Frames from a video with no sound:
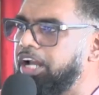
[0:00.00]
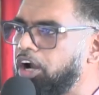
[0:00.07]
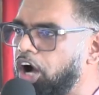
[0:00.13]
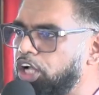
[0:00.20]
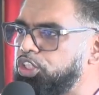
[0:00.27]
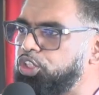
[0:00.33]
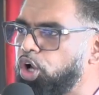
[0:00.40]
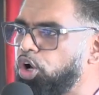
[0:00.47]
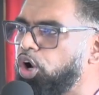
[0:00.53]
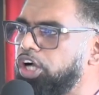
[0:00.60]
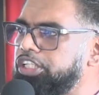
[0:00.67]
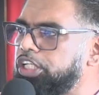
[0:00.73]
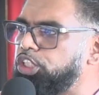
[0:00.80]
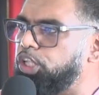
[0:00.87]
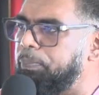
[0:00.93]
they're also
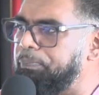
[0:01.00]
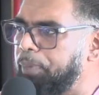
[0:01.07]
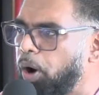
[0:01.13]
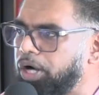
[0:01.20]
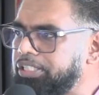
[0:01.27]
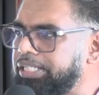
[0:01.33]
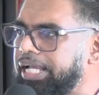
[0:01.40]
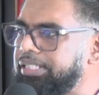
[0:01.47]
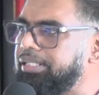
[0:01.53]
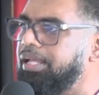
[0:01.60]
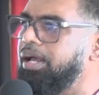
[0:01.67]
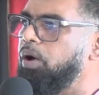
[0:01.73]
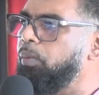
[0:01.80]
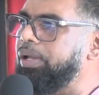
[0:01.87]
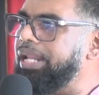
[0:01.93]
going to support
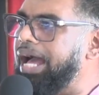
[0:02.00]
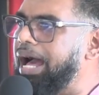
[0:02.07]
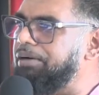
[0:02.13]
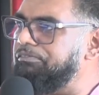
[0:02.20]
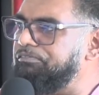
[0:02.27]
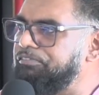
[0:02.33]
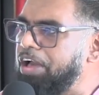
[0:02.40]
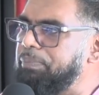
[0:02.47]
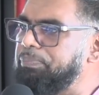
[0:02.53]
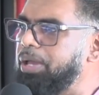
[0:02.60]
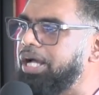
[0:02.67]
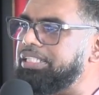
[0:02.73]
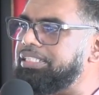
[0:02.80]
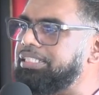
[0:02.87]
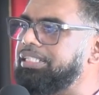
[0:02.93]
it with
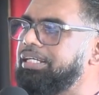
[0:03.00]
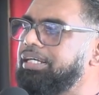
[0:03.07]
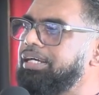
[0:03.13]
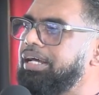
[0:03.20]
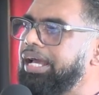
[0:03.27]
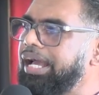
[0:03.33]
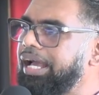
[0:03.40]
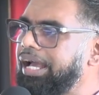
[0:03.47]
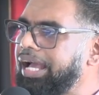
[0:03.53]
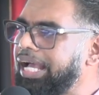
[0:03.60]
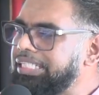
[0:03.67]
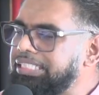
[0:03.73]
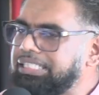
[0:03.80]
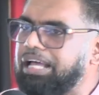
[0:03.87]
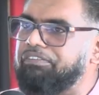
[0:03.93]
amphibious
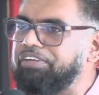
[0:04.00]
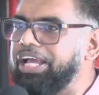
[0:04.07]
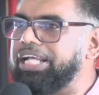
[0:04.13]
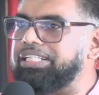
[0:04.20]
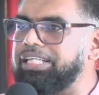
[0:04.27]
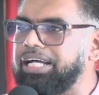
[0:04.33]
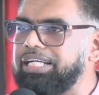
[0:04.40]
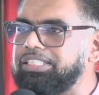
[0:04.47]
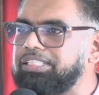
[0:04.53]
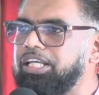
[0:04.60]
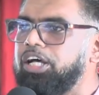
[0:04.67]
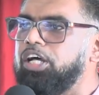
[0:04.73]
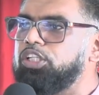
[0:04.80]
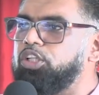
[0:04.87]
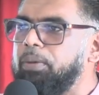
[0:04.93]

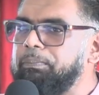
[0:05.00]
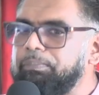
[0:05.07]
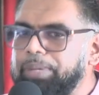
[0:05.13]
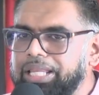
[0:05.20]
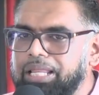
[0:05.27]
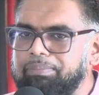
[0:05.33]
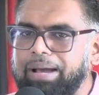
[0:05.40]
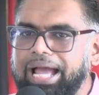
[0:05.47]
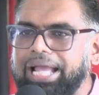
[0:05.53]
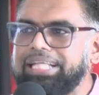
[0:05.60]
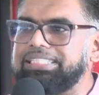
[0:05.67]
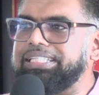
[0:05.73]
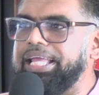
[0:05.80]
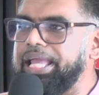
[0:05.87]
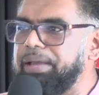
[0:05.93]
excavators to
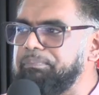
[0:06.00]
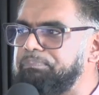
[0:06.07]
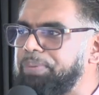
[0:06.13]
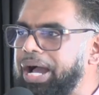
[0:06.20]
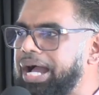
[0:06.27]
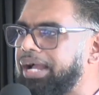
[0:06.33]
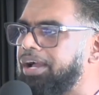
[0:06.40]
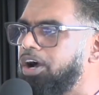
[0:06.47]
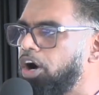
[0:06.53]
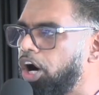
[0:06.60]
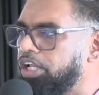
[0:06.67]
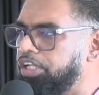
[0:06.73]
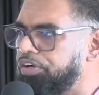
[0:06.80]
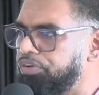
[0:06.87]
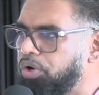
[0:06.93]
minimize the impact
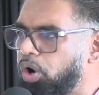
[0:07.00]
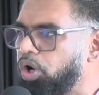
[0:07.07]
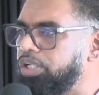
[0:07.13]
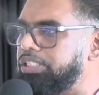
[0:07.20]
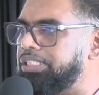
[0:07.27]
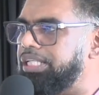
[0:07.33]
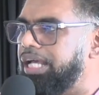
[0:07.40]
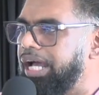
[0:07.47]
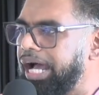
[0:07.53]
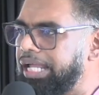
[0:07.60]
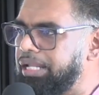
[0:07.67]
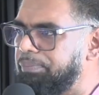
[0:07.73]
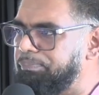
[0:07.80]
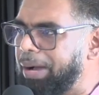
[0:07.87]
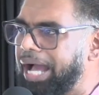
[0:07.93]
on the roads
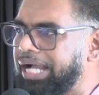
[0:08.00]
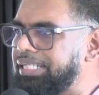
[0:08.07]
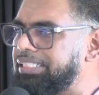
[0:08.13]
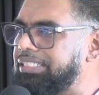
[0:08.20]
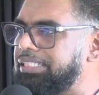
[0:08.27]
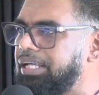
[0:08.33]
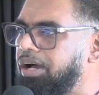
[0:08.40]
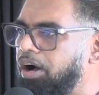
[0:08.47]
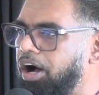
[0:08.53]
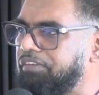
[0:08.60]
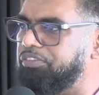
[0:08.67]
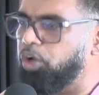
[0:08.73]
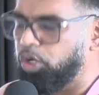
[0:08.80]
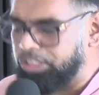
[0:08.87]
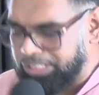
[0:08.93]
and the banks
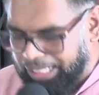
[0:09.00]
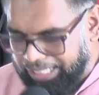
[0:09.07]
of those